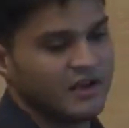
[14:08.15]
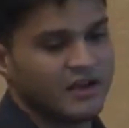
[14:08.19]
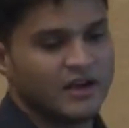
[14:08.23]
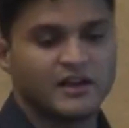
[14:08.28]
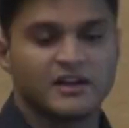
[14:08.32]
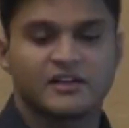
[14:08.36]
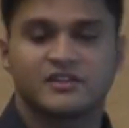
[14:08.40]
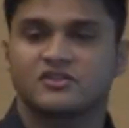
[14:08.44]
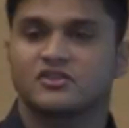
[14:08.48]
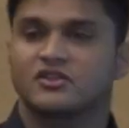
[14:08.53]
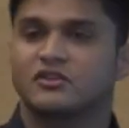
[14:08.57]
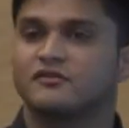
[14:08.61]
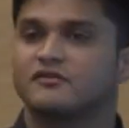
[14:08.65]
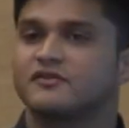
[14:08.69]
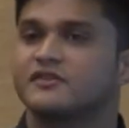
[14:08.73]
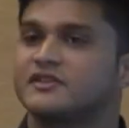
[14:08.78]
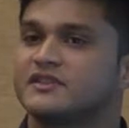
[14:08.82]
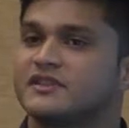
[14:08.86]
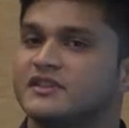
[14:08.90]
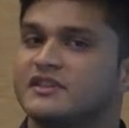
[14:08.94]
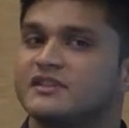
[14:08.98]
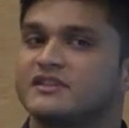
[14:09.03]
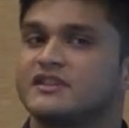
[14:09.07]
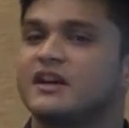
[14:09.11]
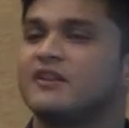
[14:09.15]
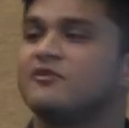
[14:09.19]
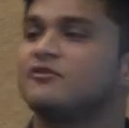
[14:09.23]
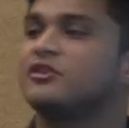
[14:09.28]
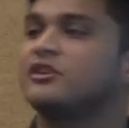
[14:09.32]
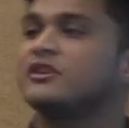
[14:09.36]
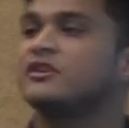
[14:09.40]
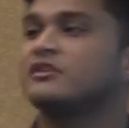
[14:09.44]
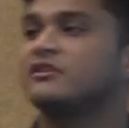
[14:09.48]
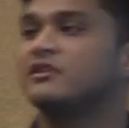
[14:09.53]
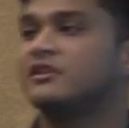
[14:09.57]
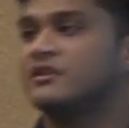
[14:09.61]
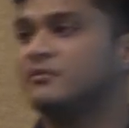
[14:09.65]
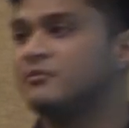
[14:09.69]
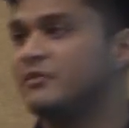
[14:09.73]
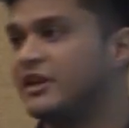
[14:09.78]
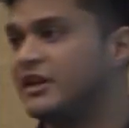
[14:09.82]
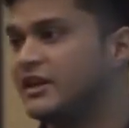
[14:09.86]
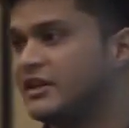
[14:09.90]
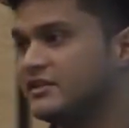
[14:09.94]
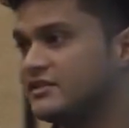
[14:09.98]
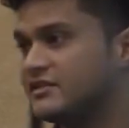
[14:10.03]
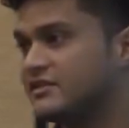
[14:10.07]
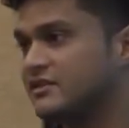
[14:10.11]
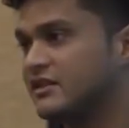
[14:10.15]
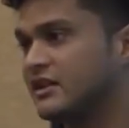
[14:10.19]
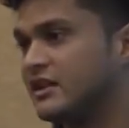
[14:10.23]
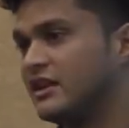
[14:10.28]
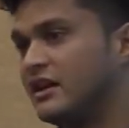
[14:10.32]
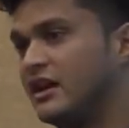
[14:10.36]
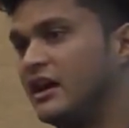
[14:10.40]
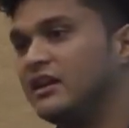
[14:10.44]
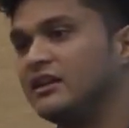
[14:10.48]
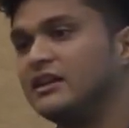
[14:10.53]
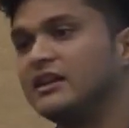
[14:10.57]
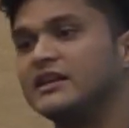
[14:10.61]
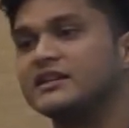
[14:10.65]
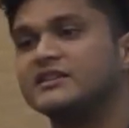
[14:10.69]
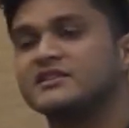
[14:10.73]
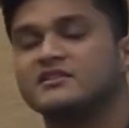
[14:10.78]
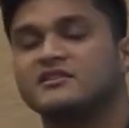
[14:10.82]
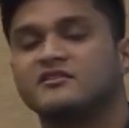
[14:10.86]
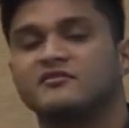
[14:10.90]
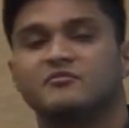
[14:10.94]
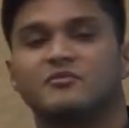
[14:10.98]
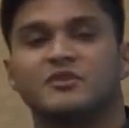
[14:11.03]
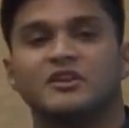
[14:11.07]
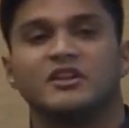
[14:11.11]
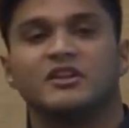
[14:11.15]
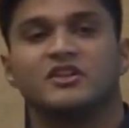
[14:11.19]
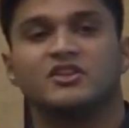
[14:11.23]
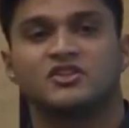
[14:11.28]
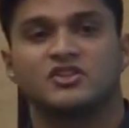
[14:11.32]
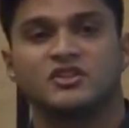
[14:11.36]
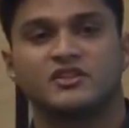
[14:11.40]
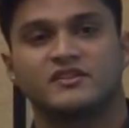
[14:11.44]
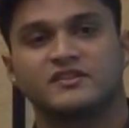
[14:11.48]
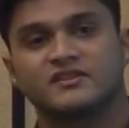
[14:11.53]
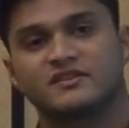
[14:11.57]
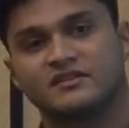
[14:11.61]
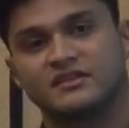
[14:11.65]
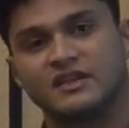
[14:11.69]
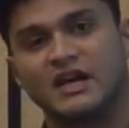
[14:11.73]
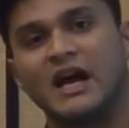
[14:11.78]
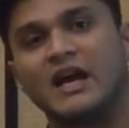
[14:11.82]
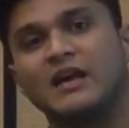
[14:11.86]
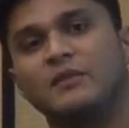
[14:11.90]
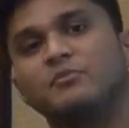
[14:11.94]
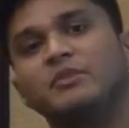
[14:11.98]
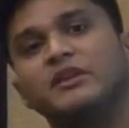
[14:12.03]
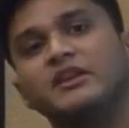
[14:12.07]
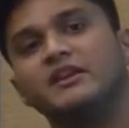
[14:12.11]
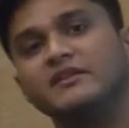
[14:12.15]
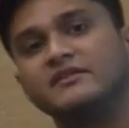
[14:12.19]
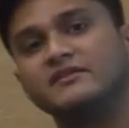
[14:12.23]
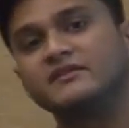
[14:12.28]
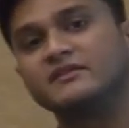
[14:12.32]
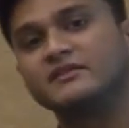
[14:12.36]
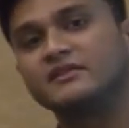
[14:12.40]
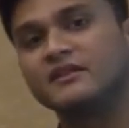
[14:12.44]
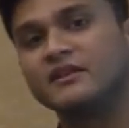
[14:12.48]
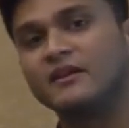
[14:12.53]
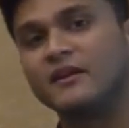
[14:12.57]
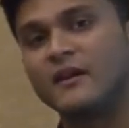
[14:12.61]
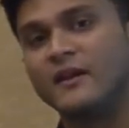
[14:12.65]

and it surfaces every 30 minutes a list of malicious IPs.